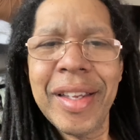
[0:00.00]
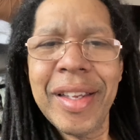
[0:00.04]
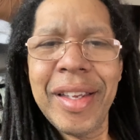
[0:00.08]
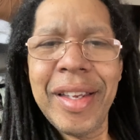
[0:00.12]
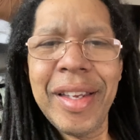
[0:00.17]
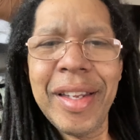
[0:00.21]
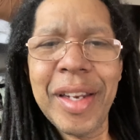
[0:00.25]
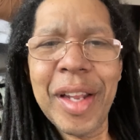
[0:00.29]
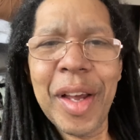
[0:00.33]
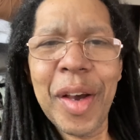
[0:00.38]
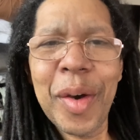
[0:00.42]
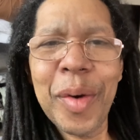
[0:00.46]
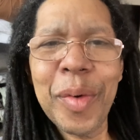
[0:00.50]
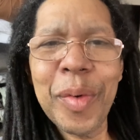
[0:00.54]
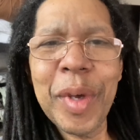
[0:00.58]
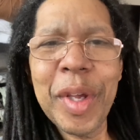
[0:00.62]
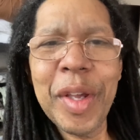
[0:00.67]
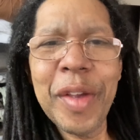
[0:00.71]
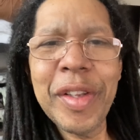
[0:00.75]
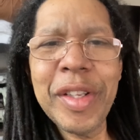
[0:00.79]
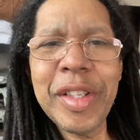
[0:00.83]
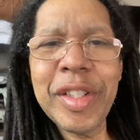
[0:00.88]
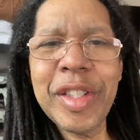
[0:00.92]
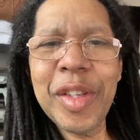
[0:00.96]
you know,
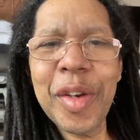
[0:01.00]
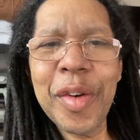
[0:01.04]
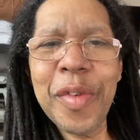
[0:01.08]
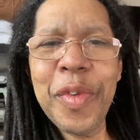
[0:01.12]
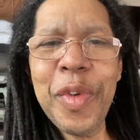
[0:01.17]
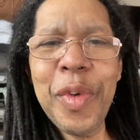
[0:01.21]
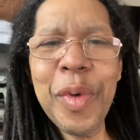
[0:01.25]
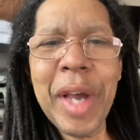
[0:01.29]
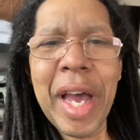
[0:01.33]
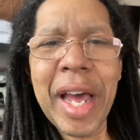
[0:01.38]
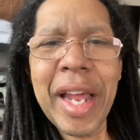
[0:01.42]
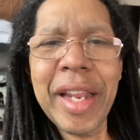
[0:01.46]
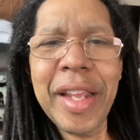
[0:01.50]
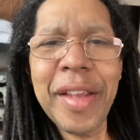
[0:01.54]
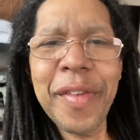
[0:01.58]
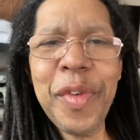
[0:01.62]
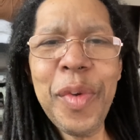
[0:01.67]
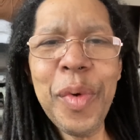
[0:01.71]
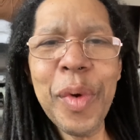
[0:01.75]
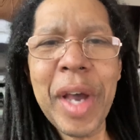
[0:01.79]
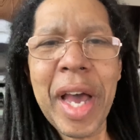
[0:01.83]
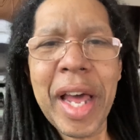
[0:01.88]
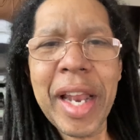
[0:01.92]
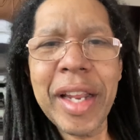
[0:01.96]
so if you got if
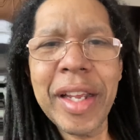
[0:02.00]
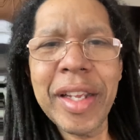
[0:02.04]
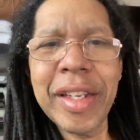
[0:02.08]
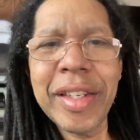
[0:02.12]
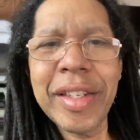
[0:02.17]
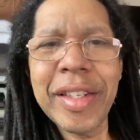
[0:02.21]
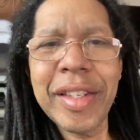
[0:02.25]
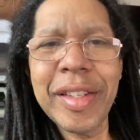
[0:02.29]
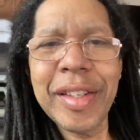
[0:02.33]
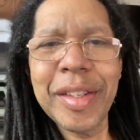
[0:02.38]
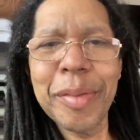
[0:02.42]
you got to